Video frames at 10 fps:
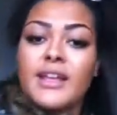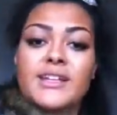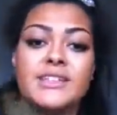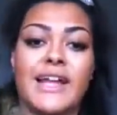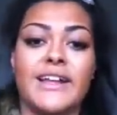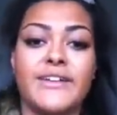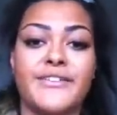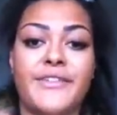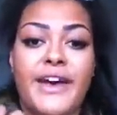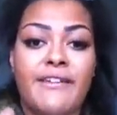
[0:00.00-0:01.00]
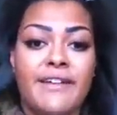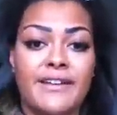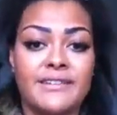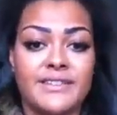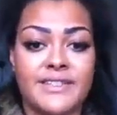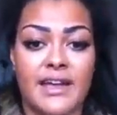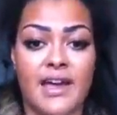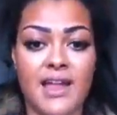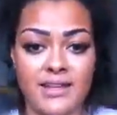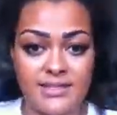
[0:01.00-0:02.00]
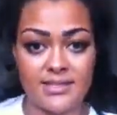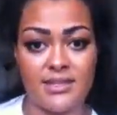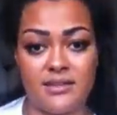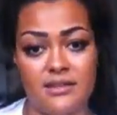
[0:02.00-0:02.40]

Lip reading: It's like fur around the sides.